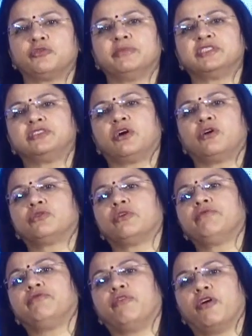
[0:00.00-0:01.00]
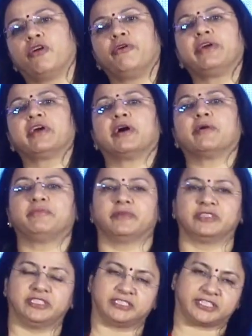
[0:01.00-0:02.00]
missed out on following up
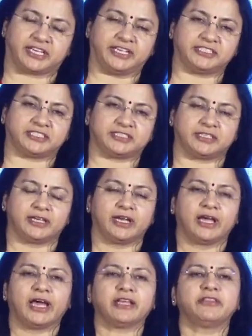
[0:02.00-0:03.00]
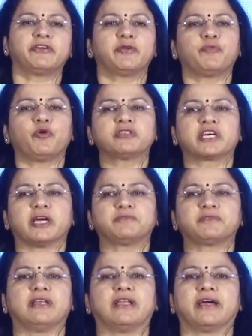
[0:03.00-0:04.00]
with this case, and the report
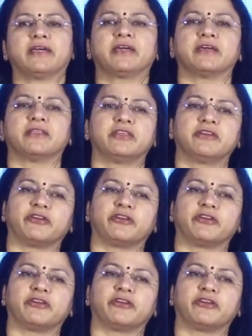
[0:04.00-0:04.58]
kept lying in the